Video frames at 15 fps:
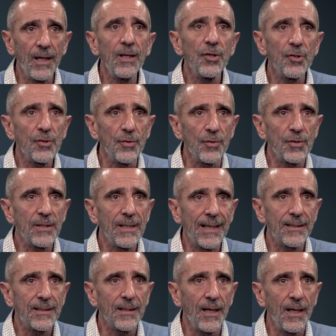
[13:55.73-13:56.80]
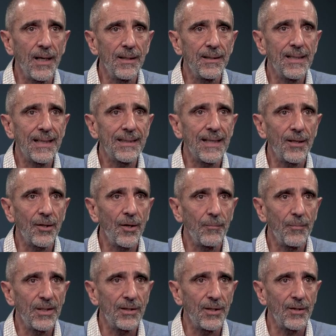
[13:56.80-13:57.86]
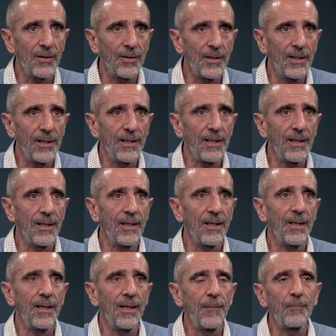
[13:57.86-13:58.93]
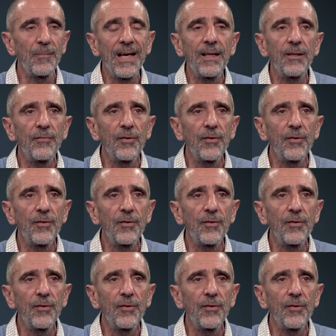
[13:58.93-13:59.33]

issues that, uh, that are not particularly uh, at the